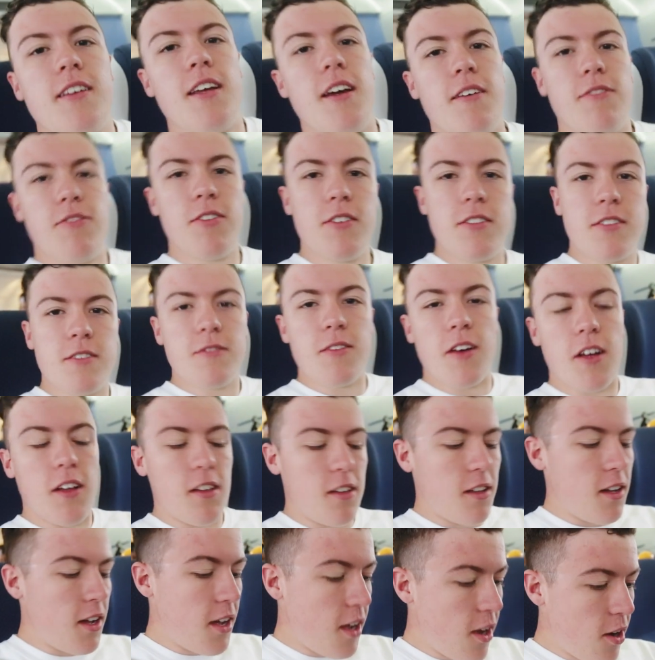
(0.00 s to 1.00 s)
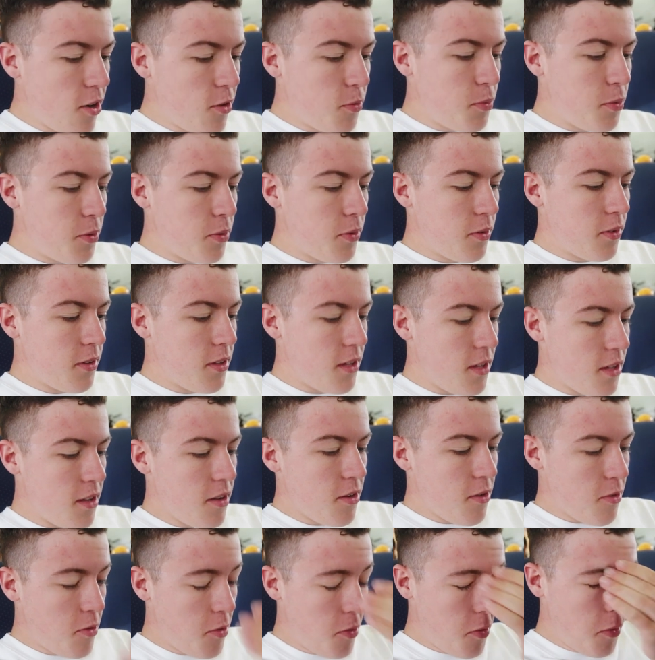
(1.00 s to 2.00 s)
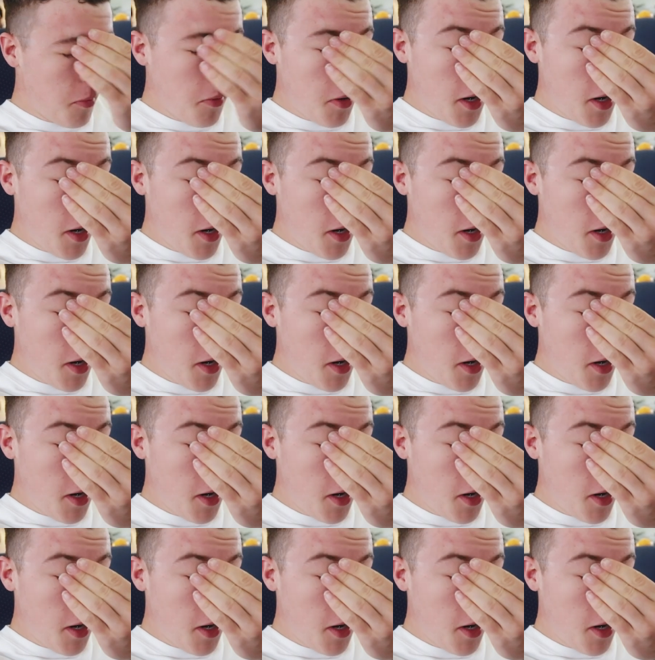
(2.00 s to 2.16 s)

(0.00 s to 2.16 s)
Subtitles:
Yeah. First of all, I hope you